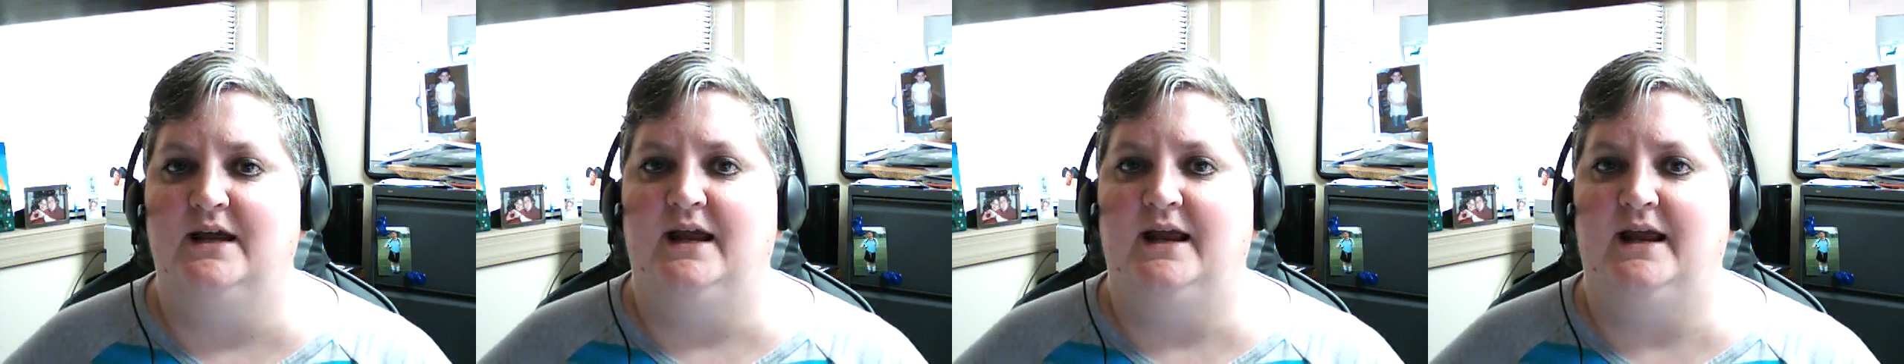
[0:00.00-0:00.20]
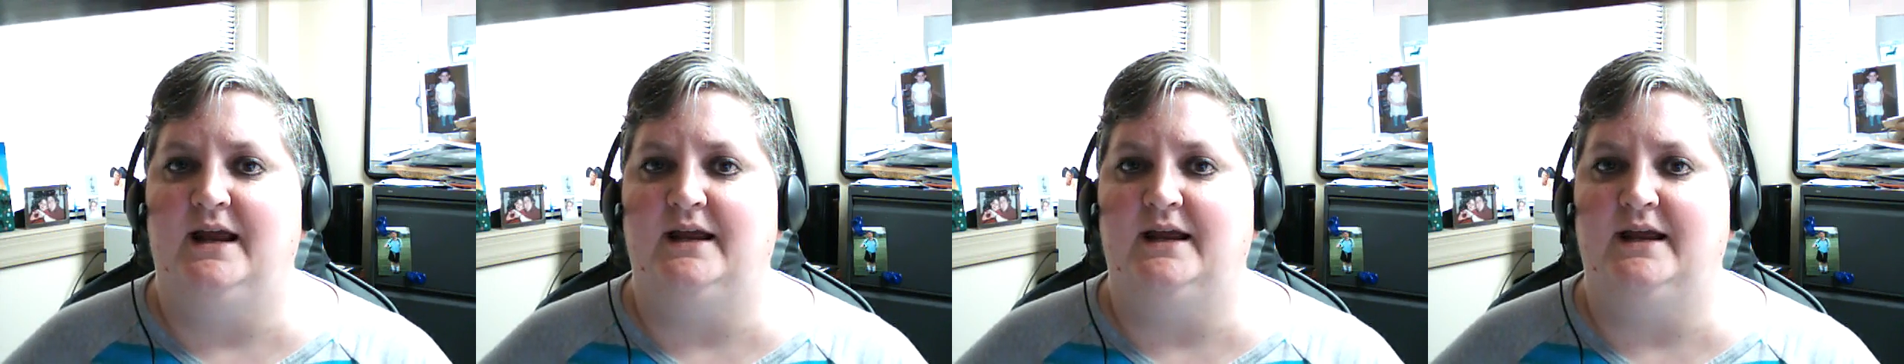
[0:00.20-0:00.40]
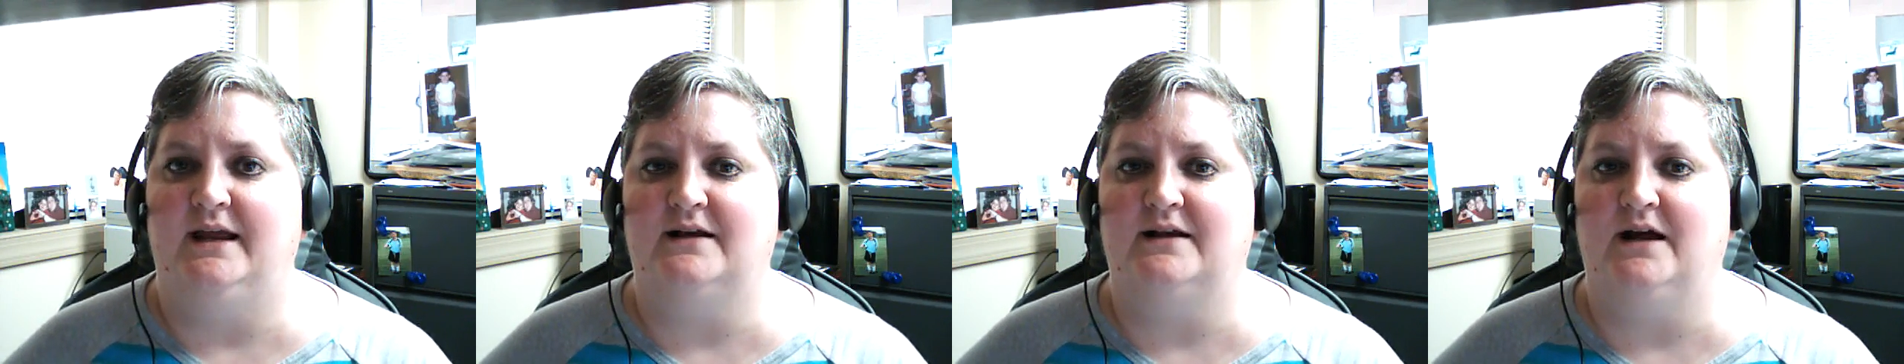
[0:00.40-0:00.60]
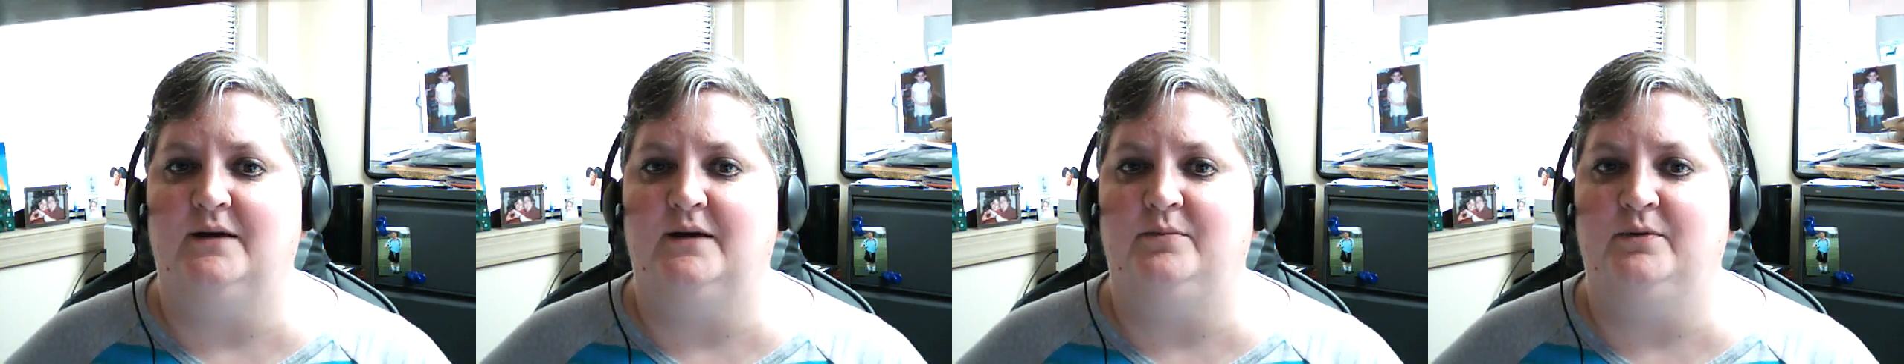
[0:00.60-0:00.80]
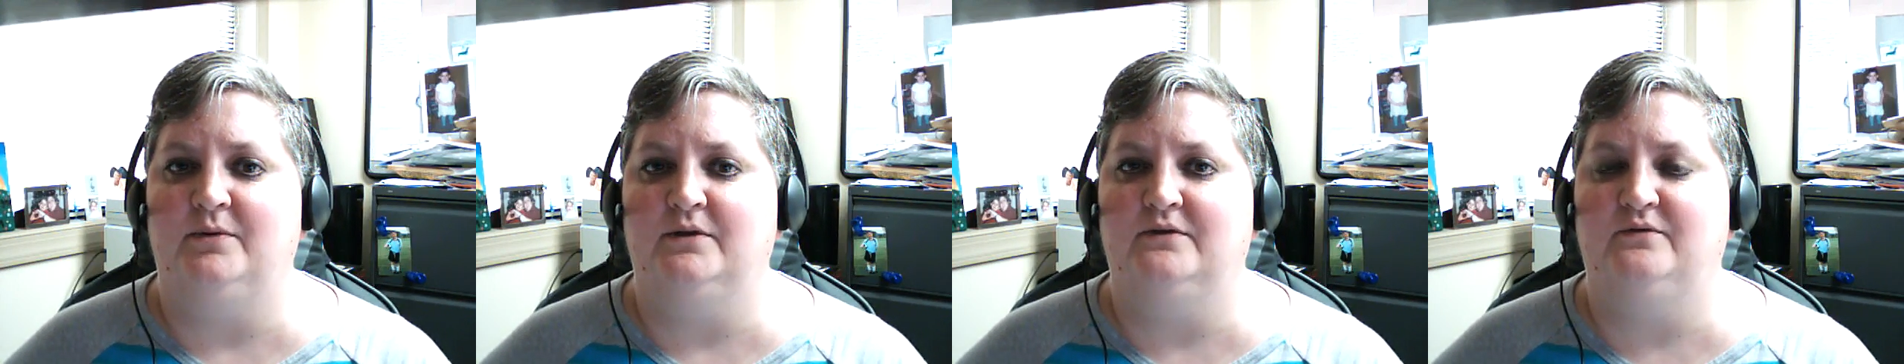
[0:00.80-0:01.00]
and a
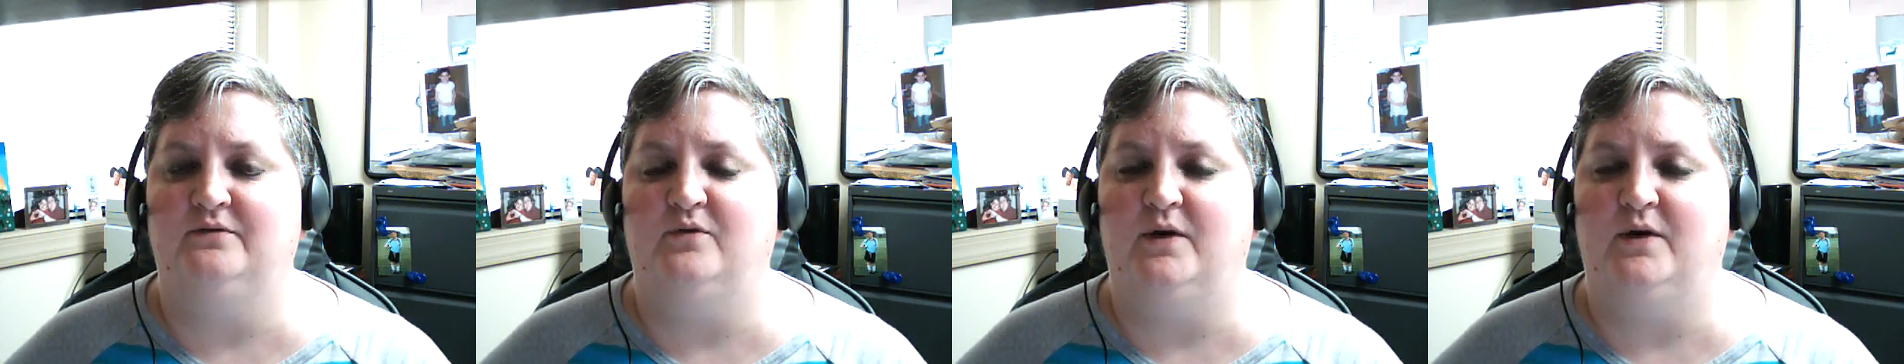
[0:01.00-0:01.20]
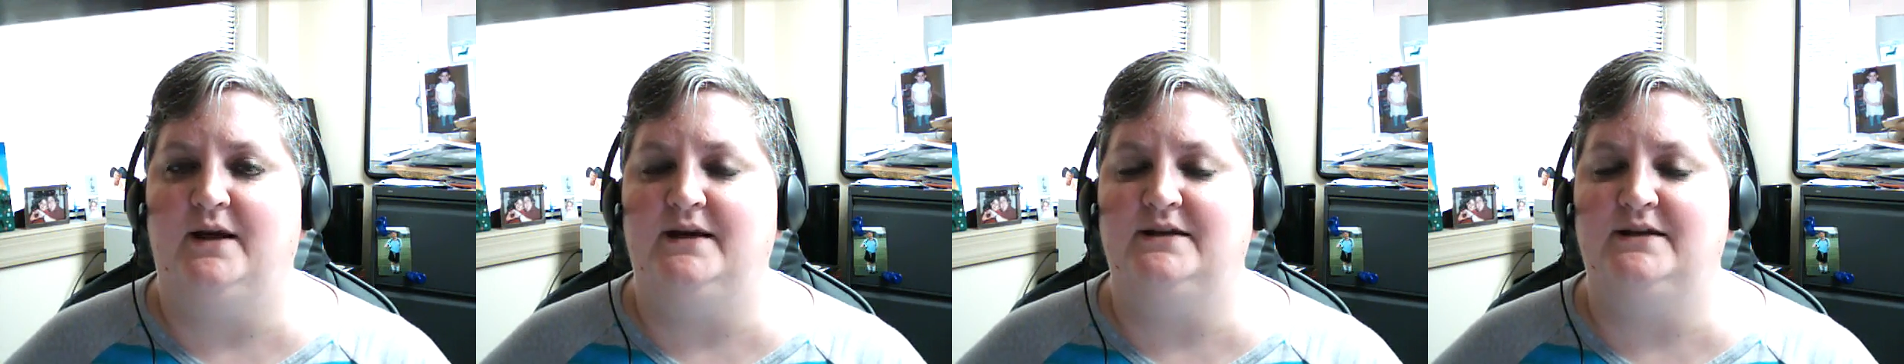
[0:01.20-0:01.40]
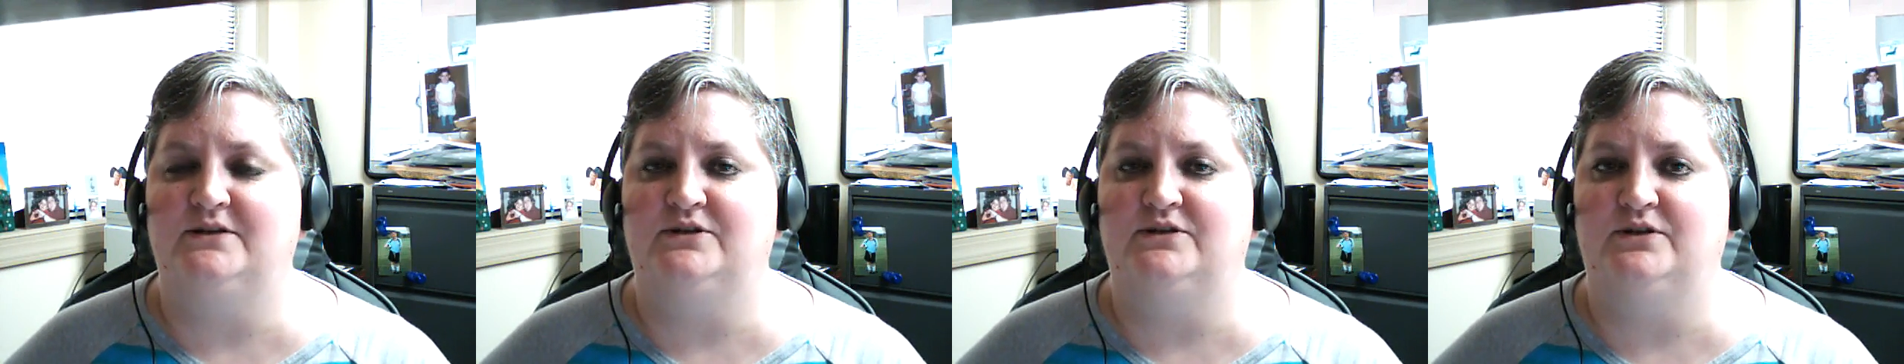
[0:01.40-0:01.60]
couple of ways